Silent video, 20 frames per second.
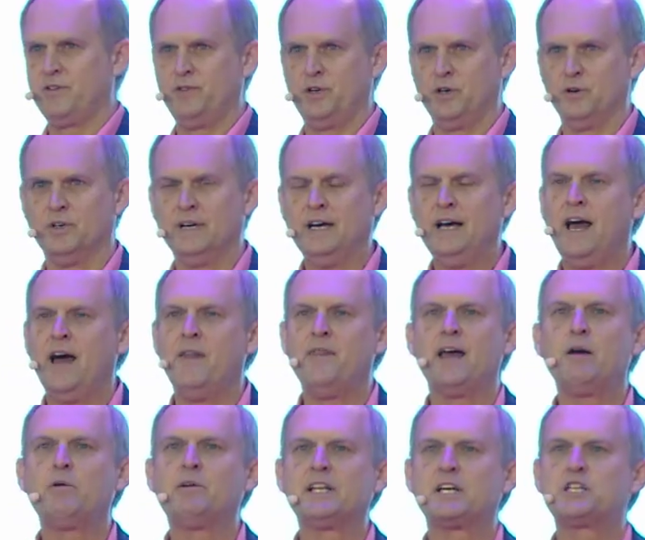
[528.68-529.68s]
of view. And
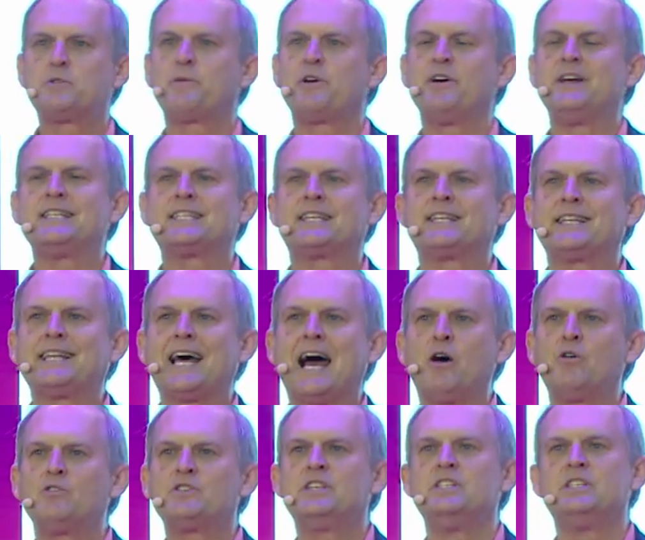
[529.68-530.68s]
they will experience
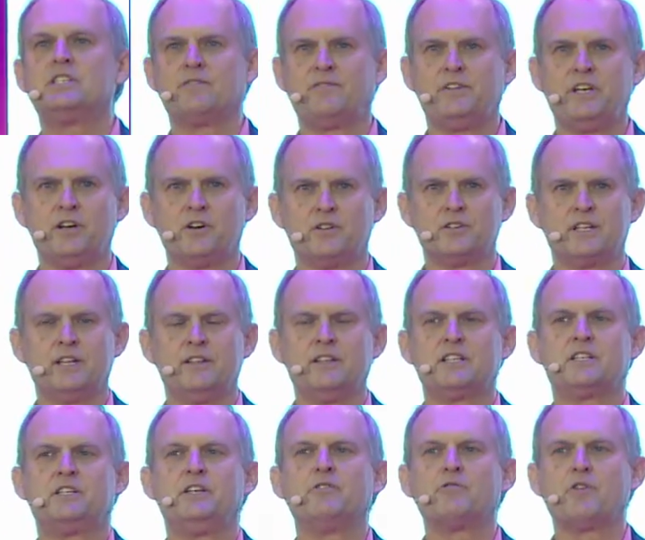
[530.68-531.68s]
thousands of years in
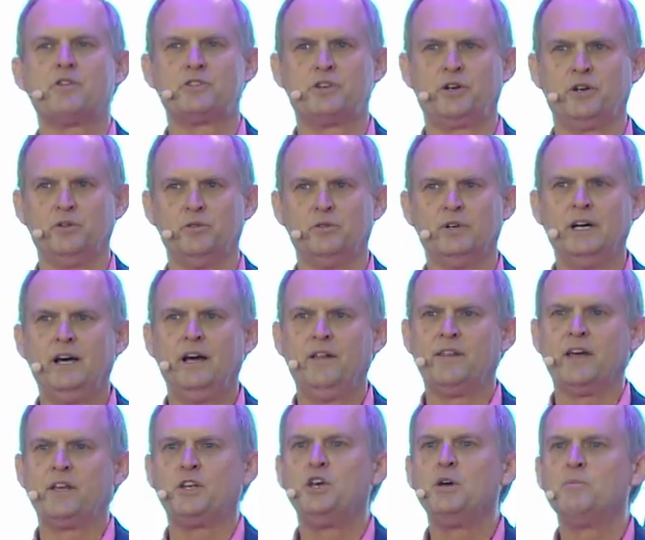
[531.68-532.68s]
this year or two
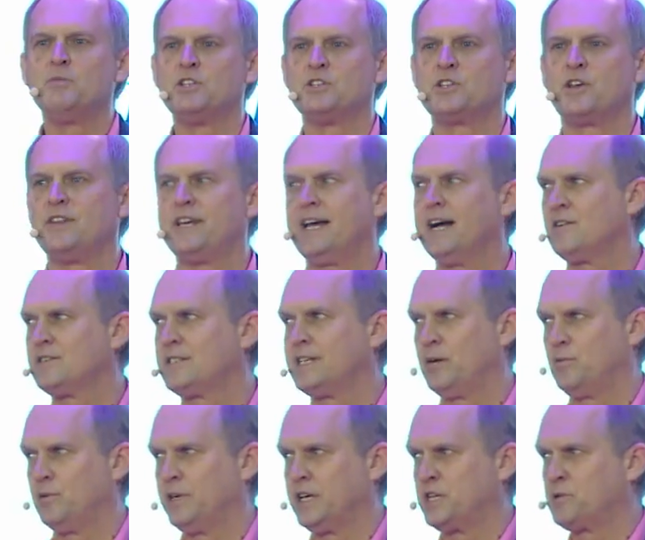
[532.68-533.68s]
that humans on the
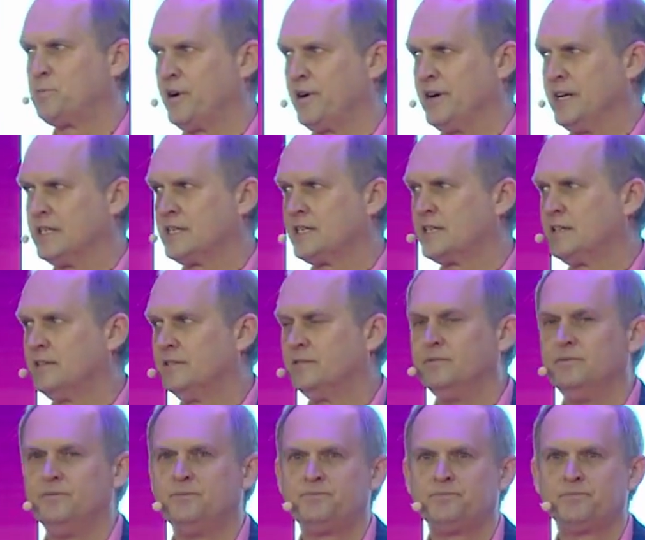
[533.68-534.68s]
outside would experience.
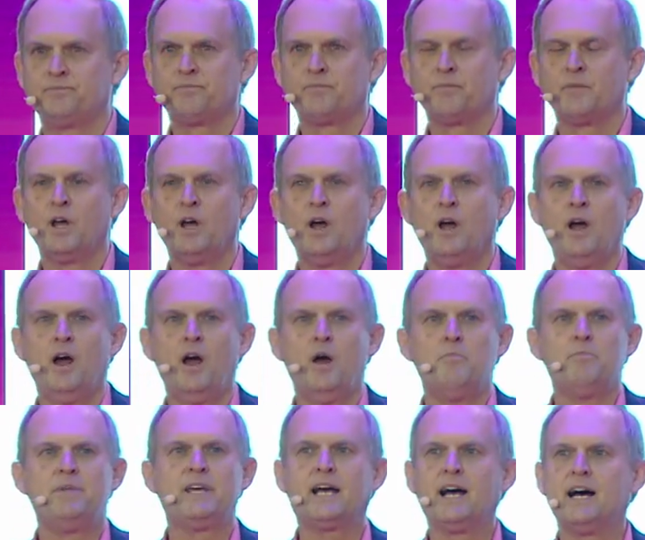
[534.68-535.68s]

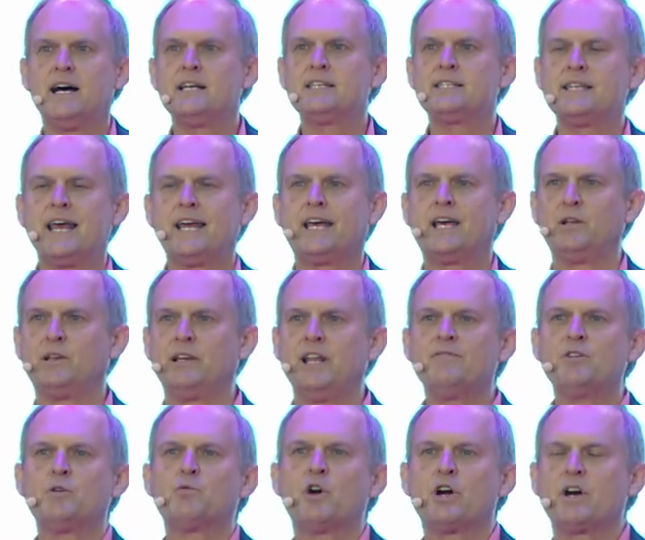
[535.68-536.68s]
Because they can
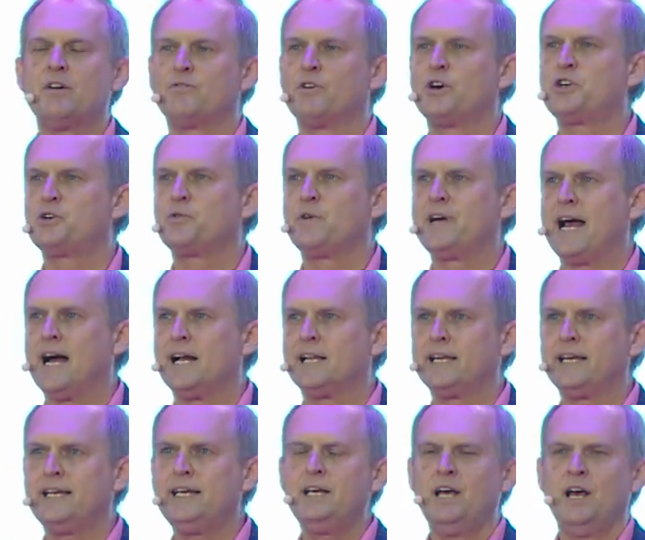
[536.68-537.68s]
live and work in virtual
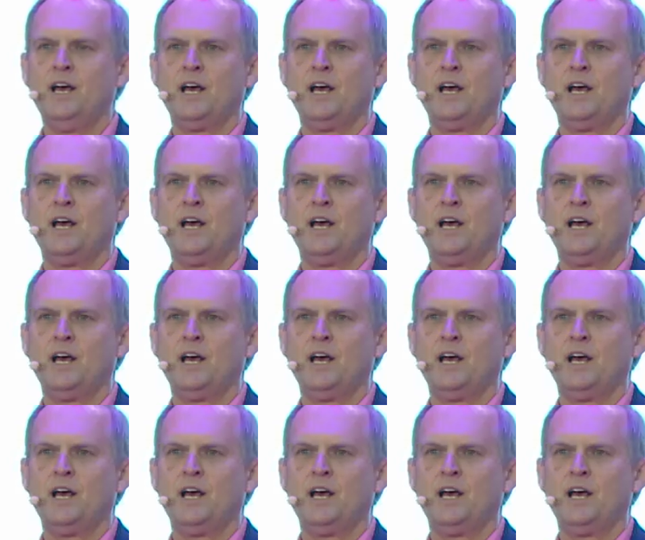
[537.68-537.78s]
reality,